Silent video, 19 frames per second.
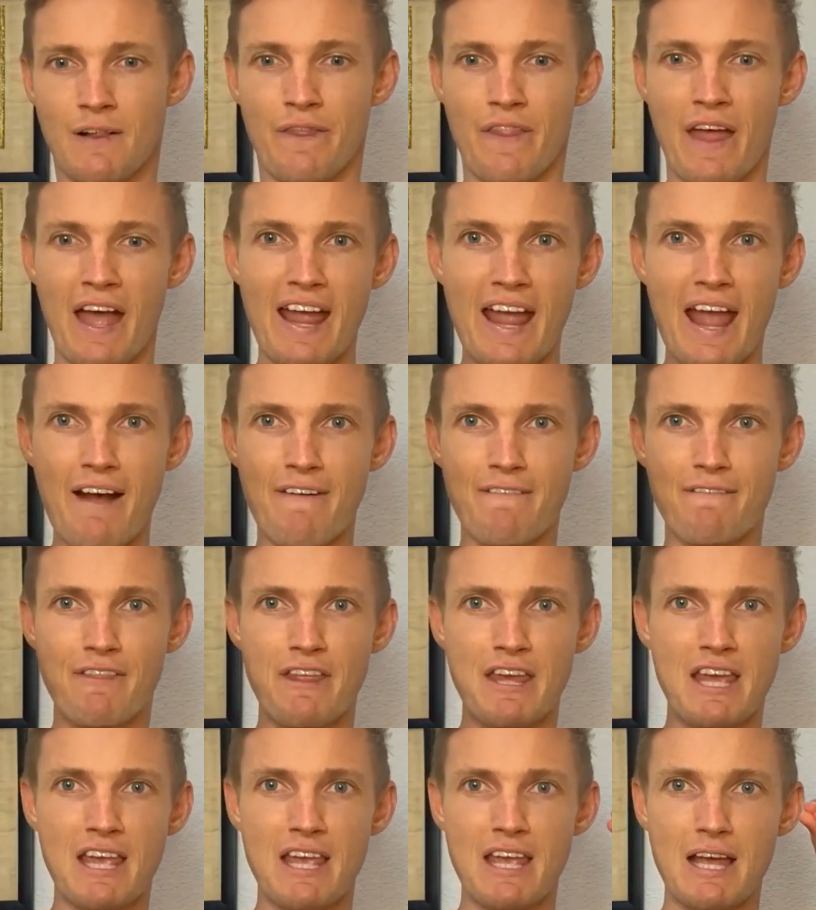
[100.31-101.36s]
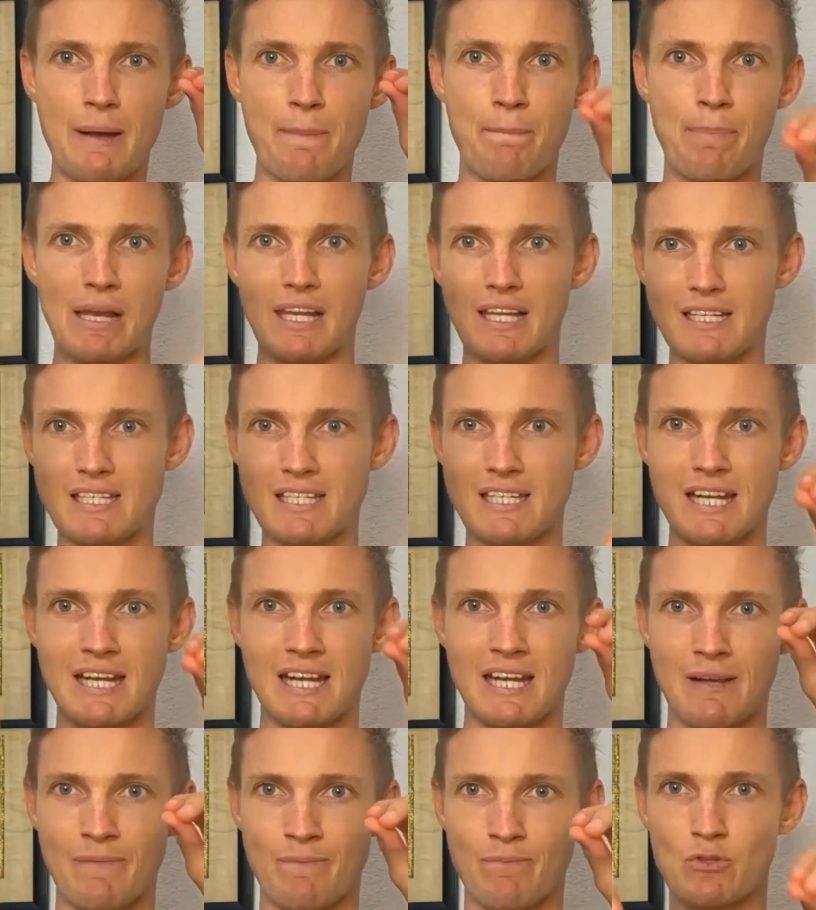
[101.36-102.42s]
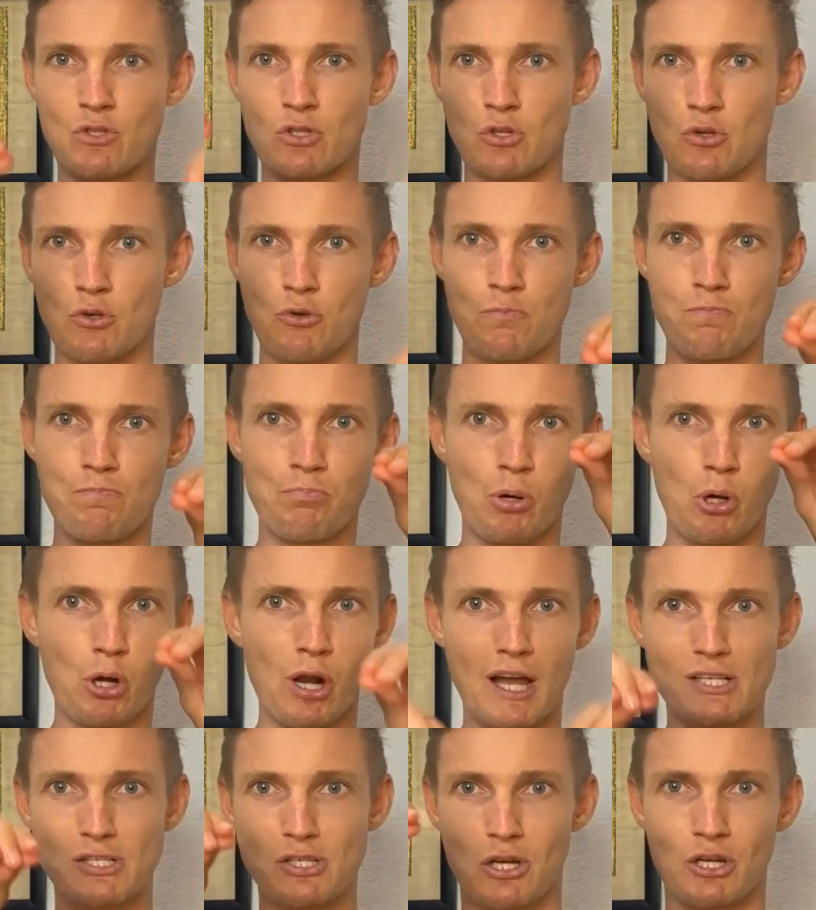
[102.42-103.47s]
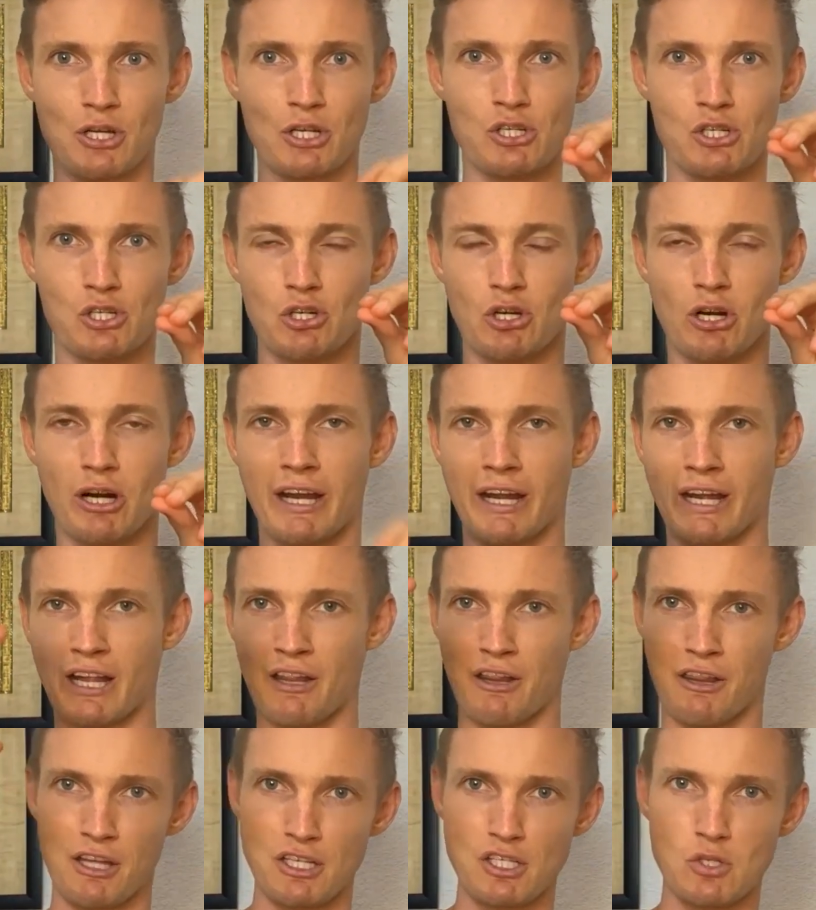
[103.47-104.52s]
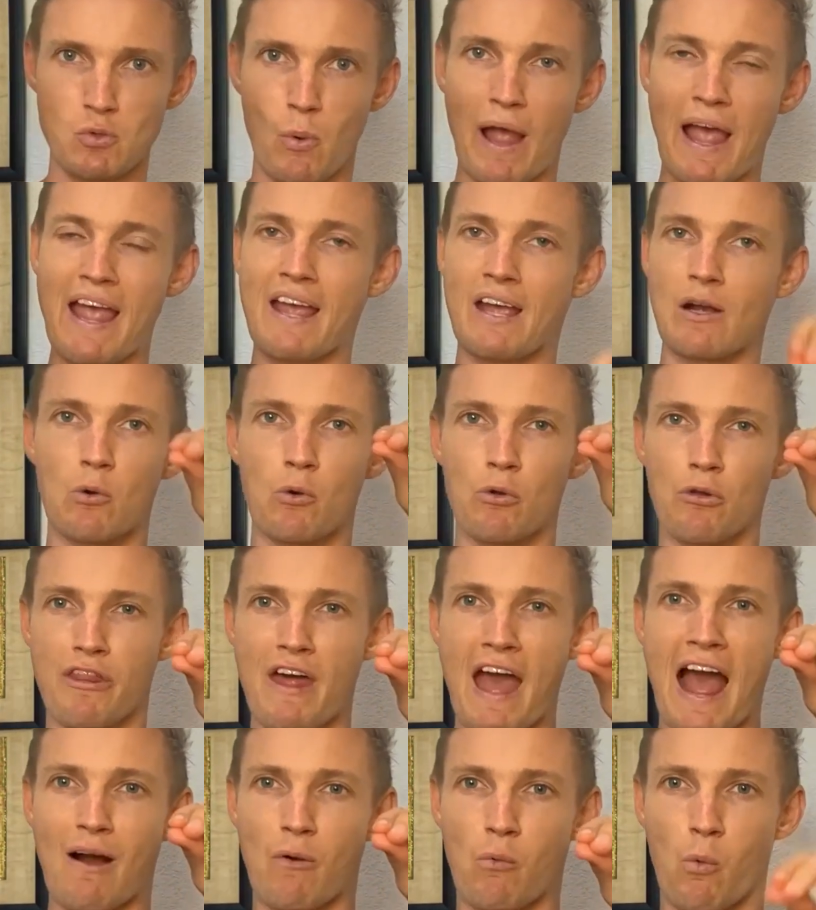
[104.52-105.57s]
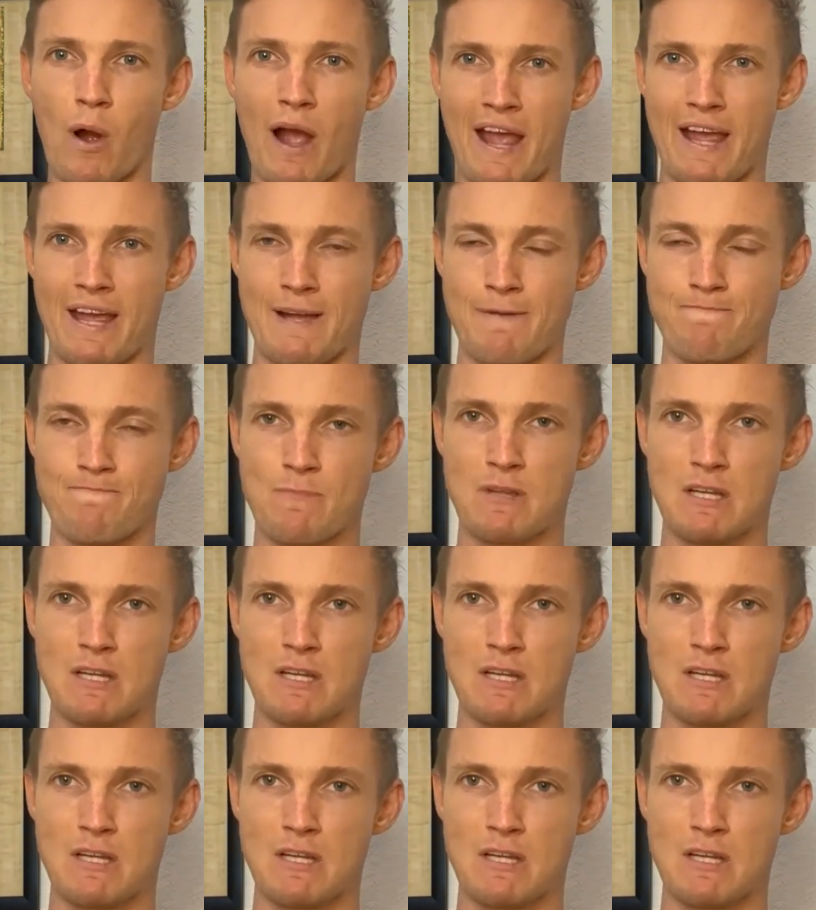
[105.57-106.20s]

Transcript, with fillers: They have the ability to pull us on a string this way or that way.